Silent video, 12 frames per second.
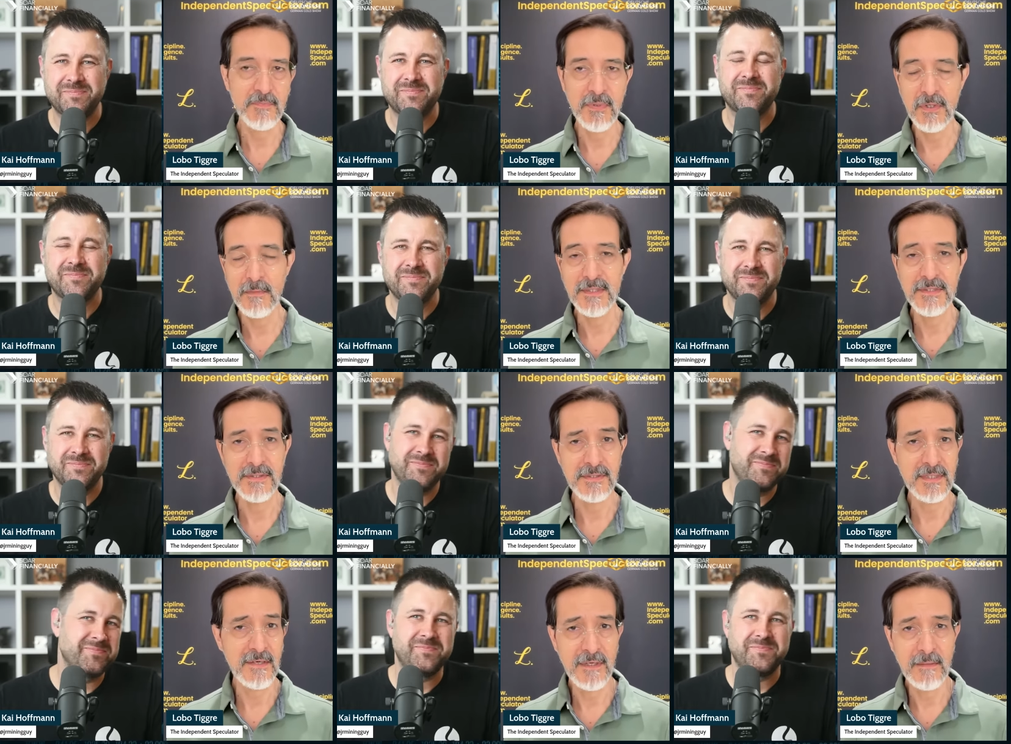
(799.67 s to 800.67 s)
Speaker 1: permits and
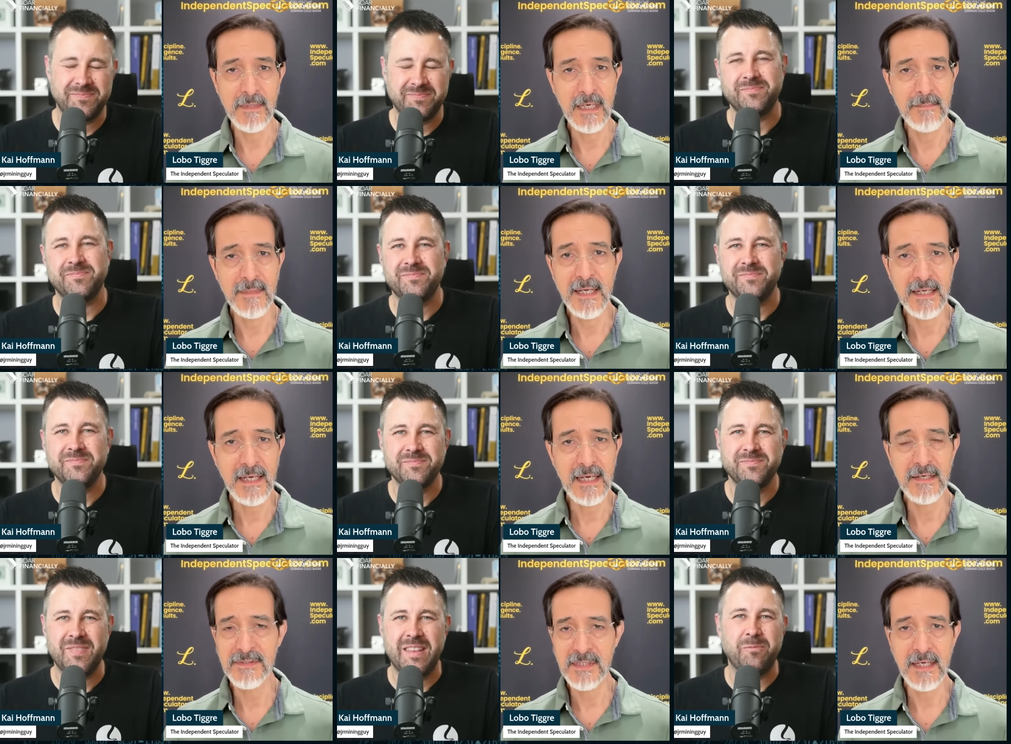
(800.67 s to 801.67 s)
stuff. I'm I'm not a
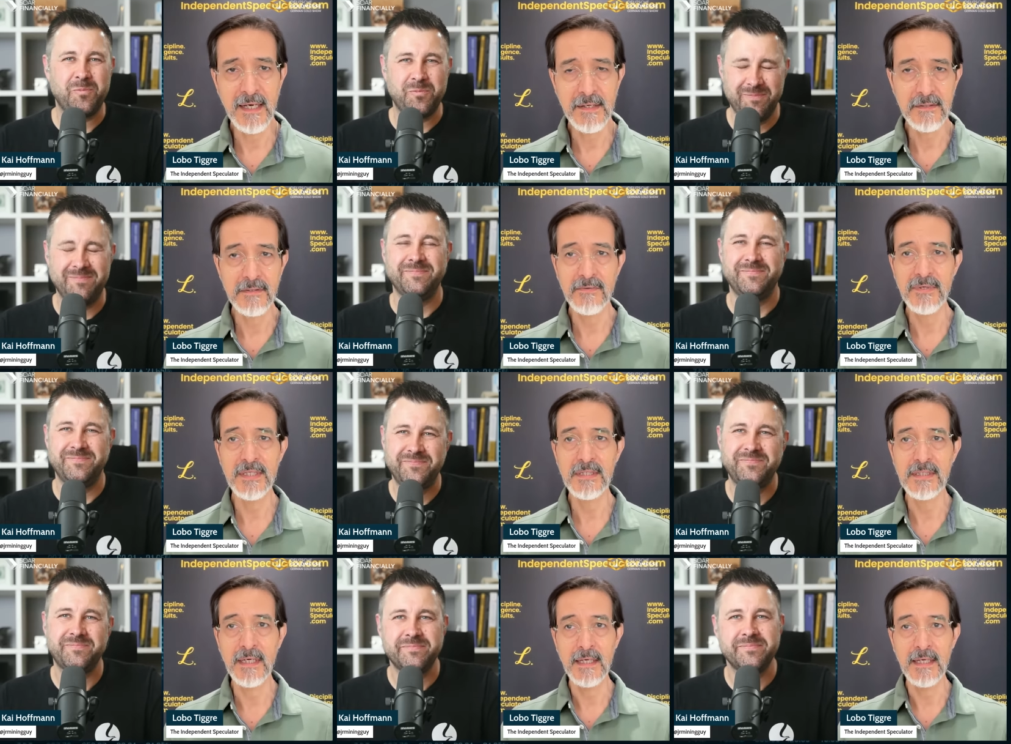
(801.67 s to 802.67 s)
housing guy or a
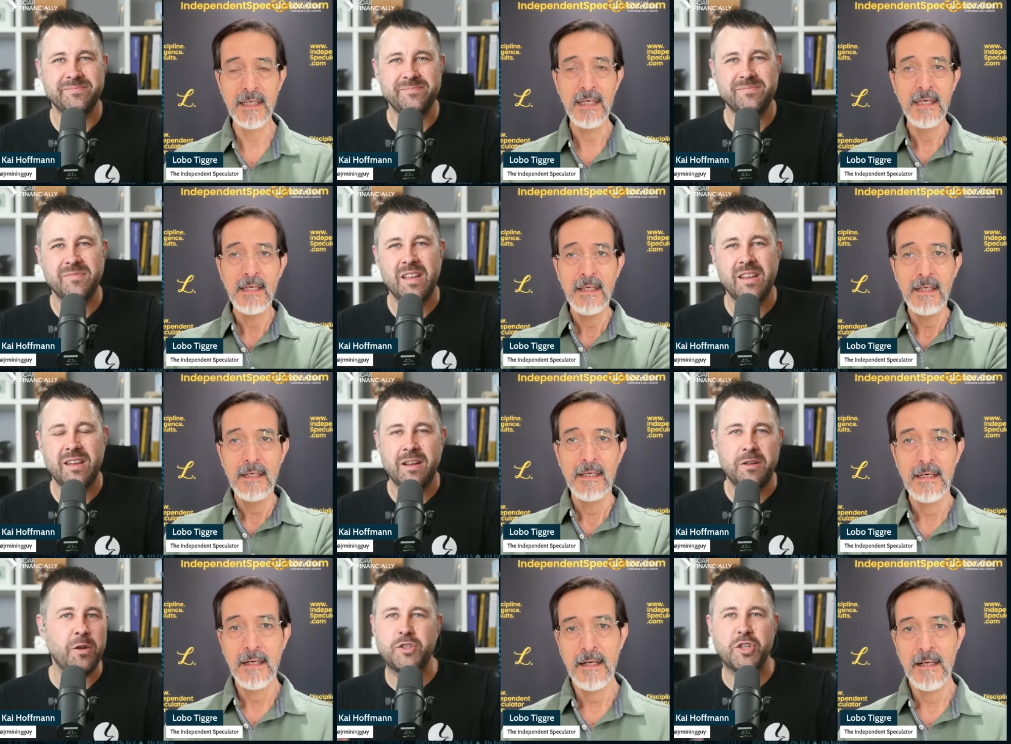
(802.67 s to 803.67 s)
REIT guy.
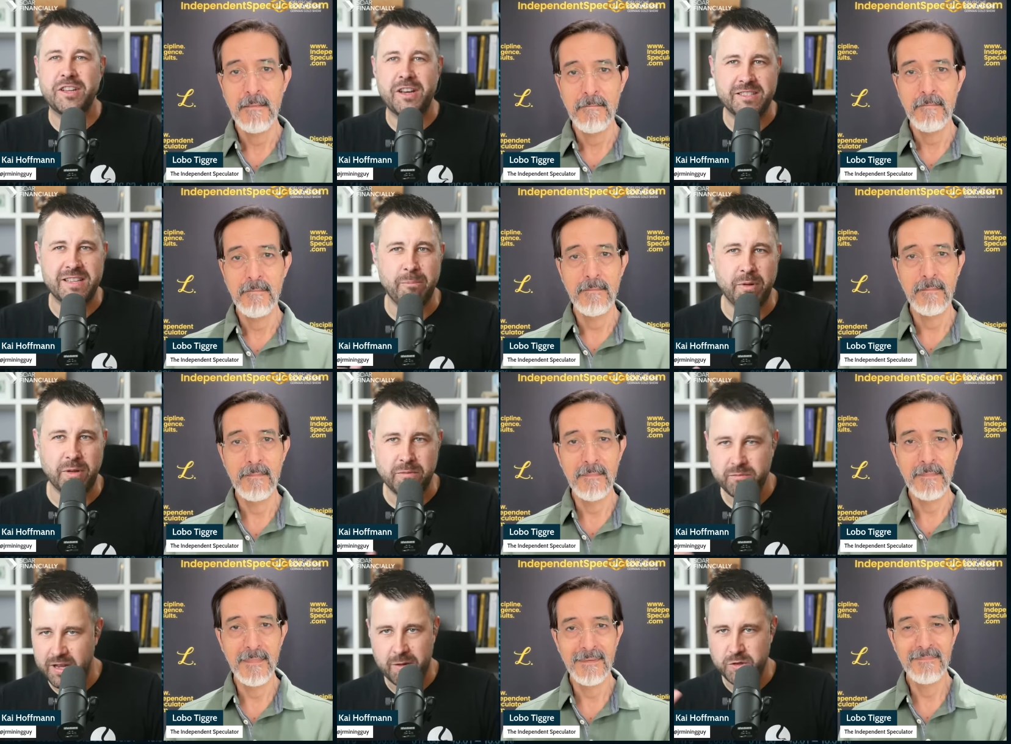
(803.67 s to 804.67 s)
Just um, an example.
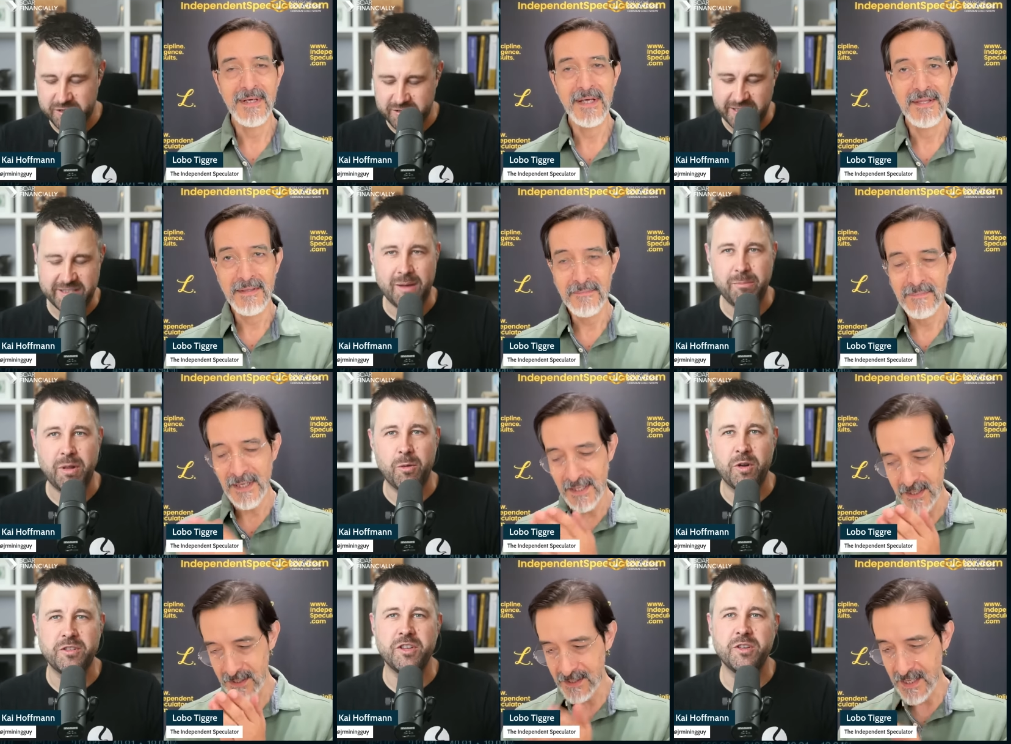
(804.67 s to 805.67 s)
That was just an but, example but I
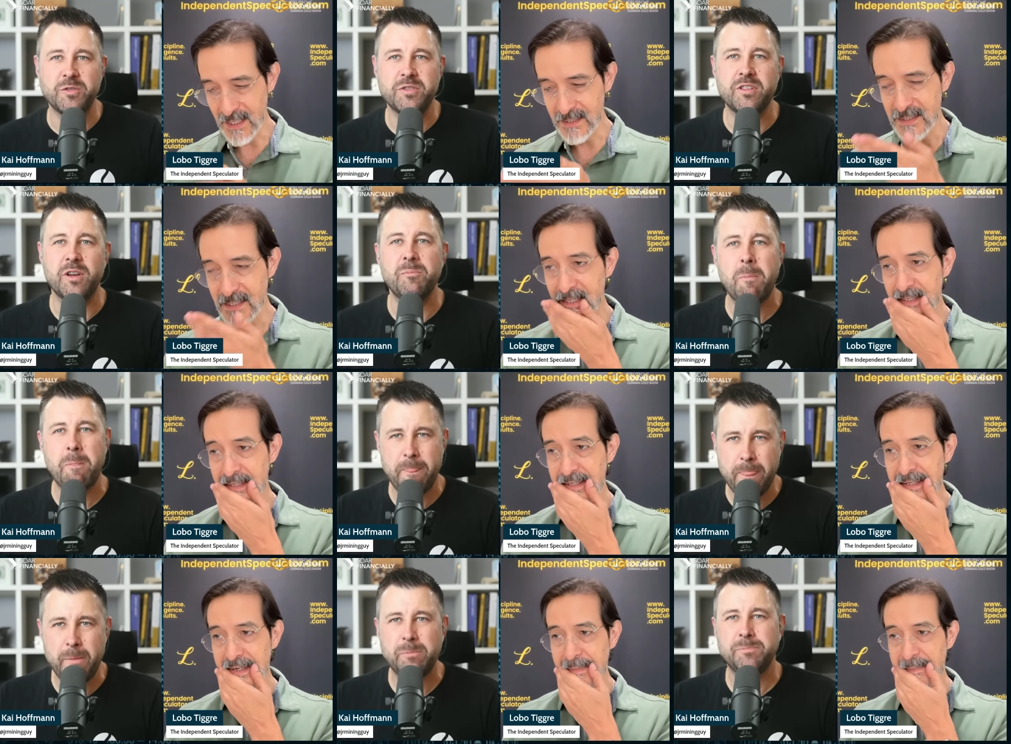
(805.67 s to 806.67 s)
like to use. That so. said,
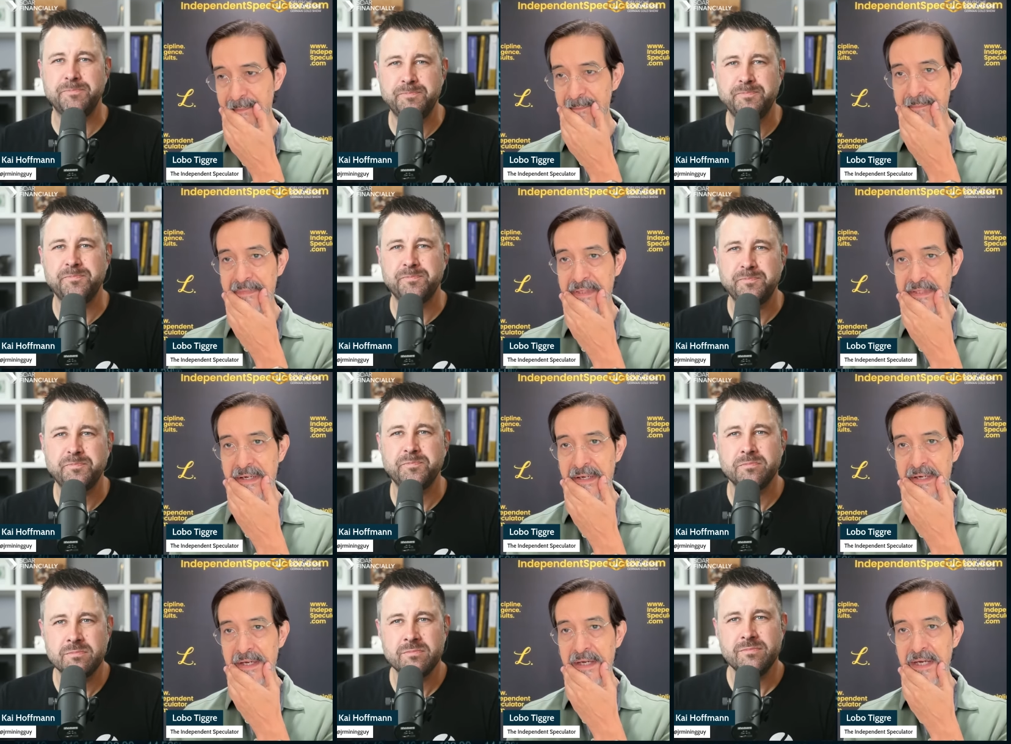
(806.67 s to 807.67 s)
um,
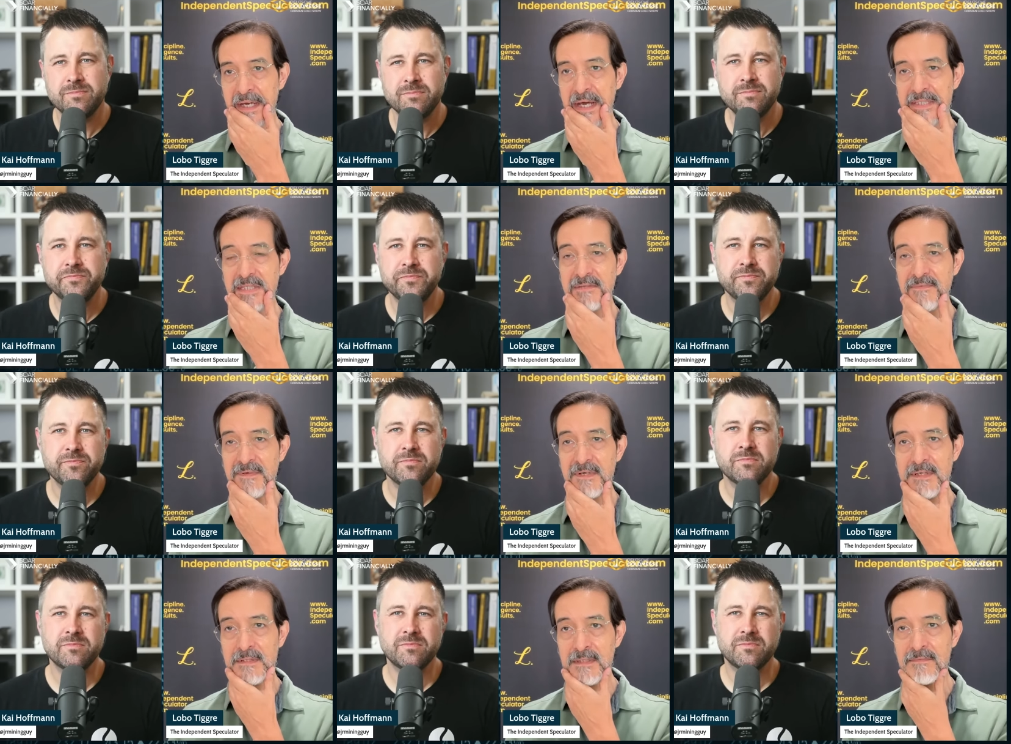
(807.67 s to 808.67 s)
actually, the
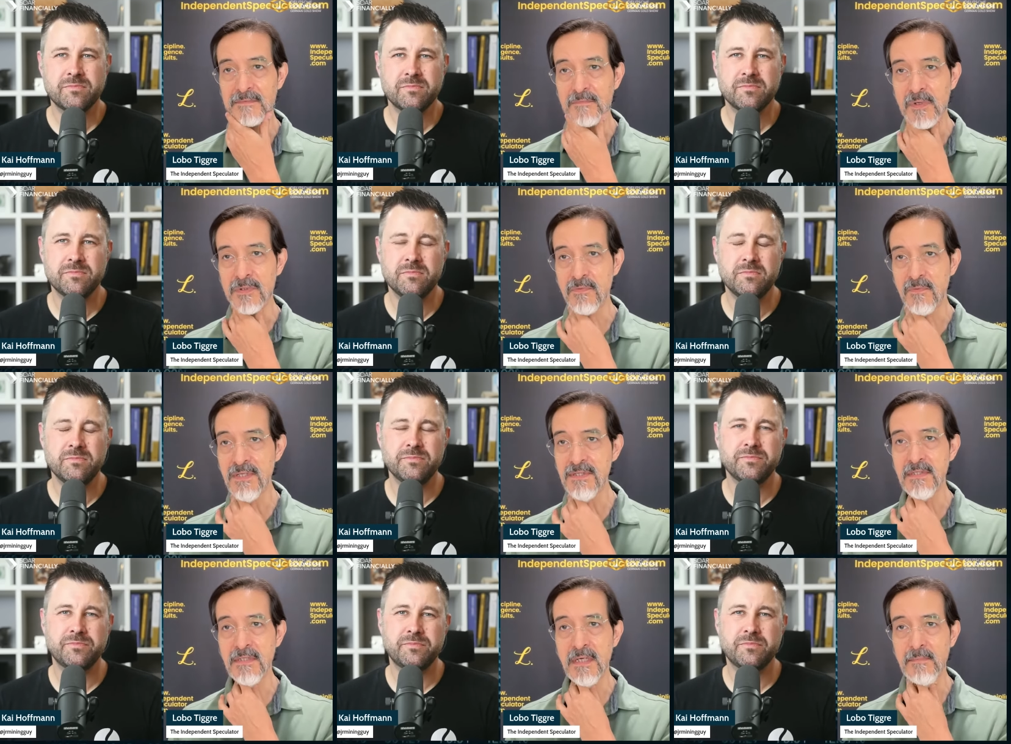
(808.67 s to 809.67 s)
very most
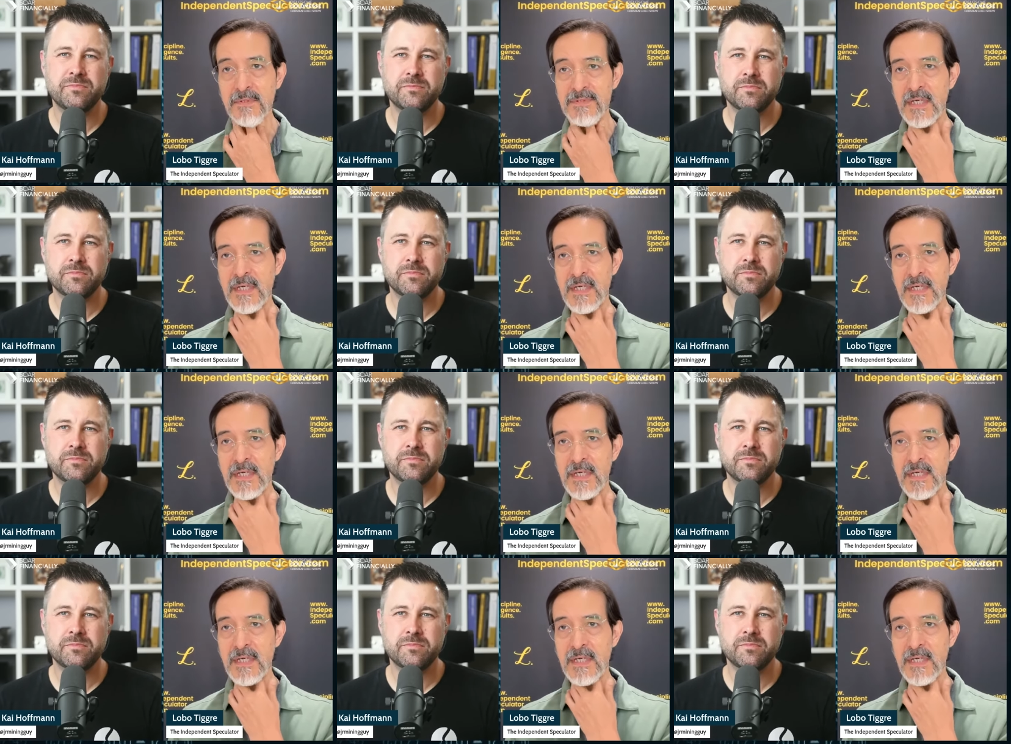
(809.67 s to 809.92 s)
recent numbers